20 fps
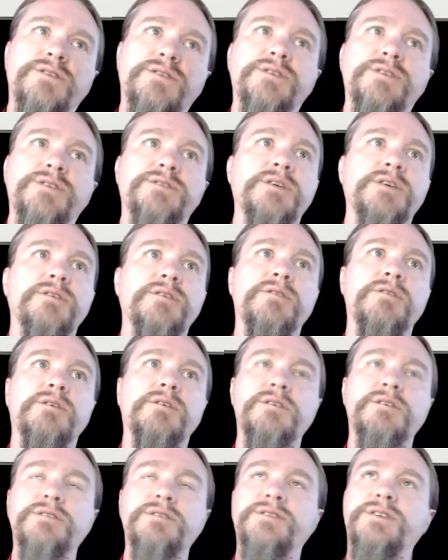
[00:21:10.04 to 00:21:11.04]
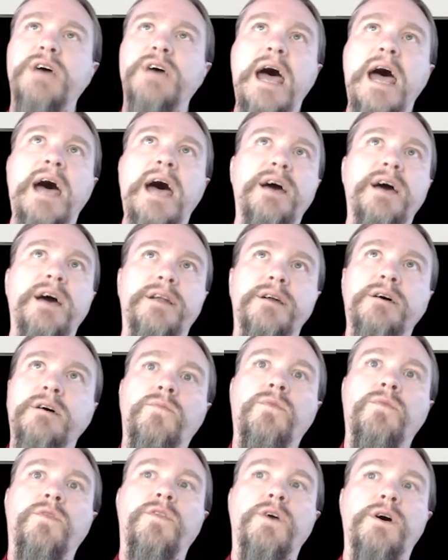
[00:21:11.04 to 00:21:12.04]
continue to add.
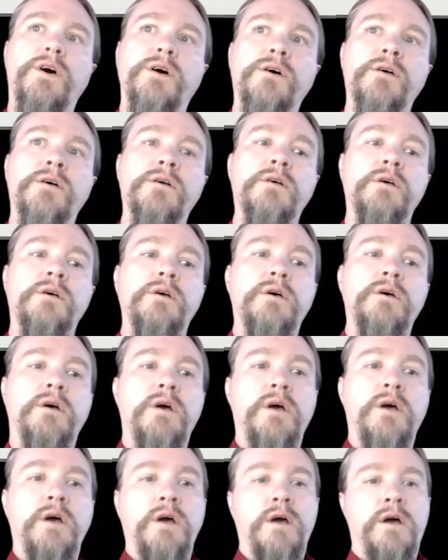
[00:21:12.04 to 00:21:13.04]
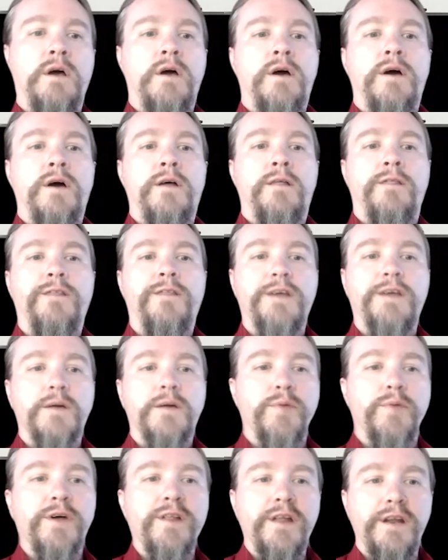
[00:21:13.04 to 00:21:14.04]
The
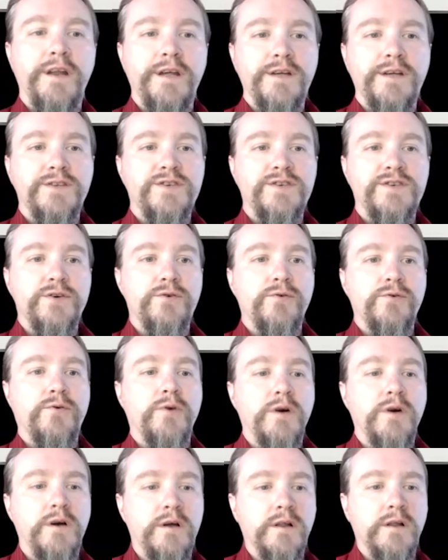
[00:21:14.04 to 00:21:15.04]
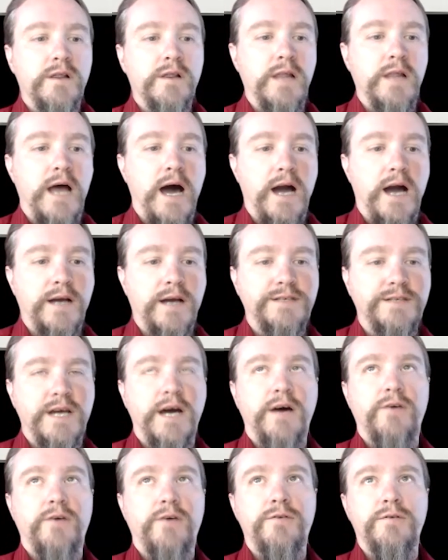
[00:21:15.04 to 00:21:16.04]
ability to lock
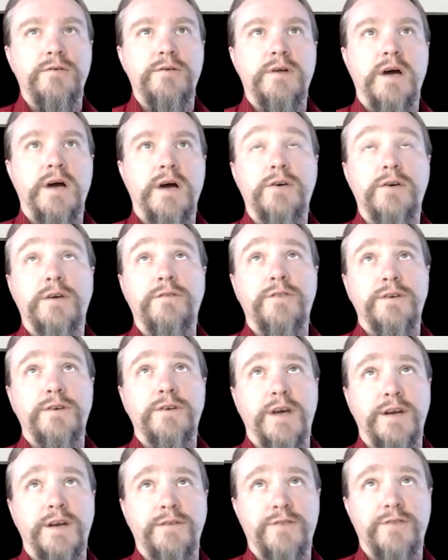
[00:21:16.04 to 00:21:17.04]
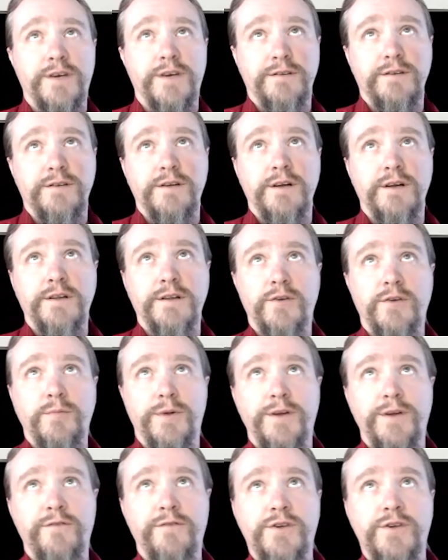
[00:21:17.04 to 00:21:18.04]
down, I'll give a kind of a little
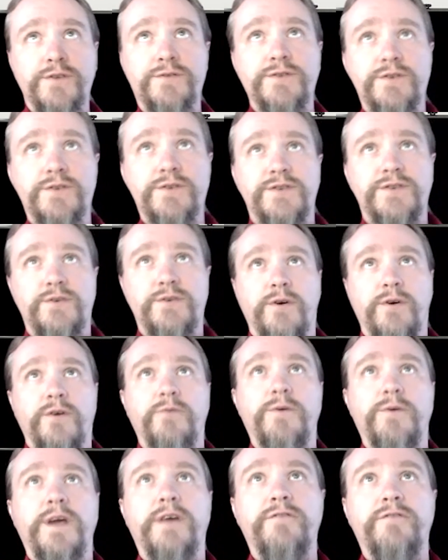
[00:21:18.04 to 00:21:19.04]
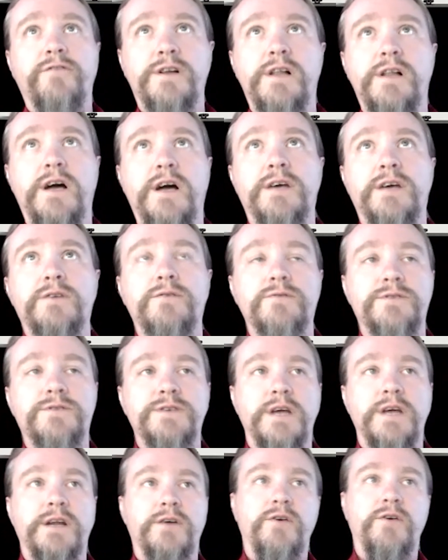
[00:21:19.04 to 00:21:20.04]
bit of a user story. We have a client who is
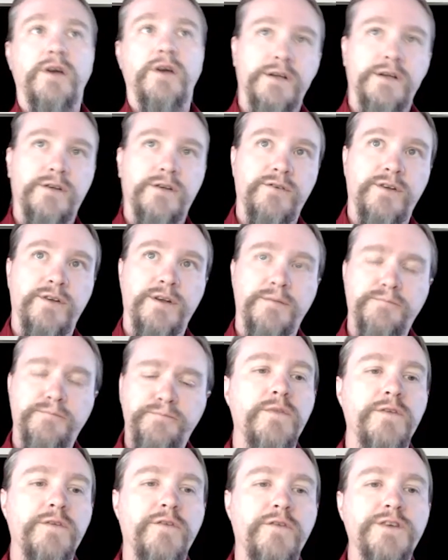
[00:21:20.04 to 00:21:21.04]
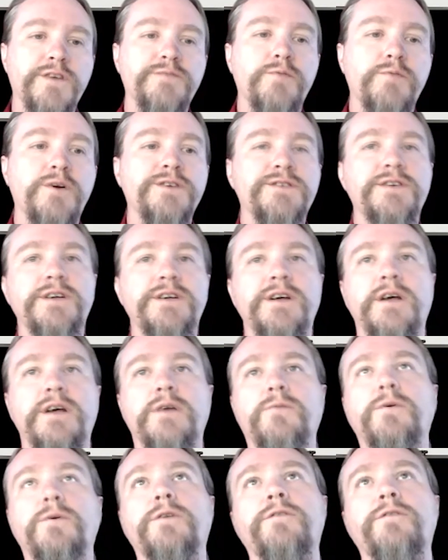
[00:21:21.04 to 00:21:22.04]
at a credit union. The vice president
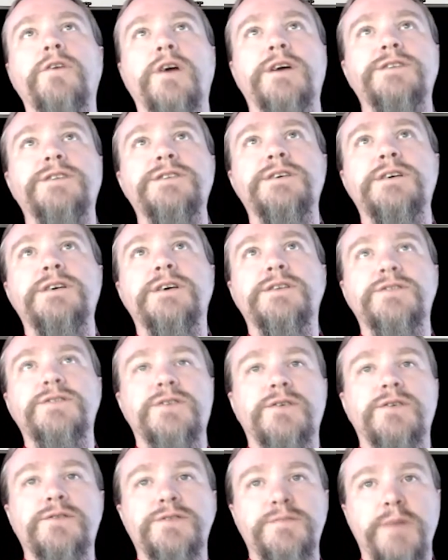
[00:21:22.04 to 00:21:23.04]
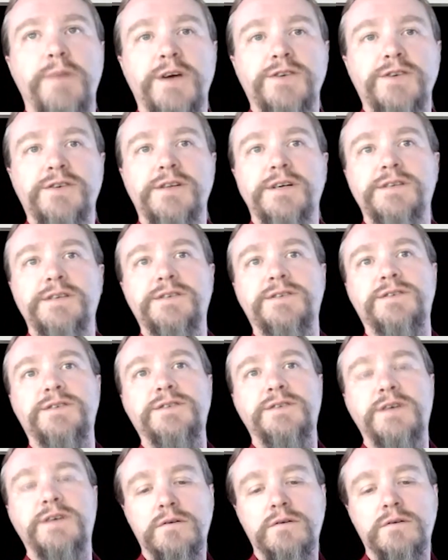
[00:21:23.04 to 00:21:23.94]
and one of their IT internal specialists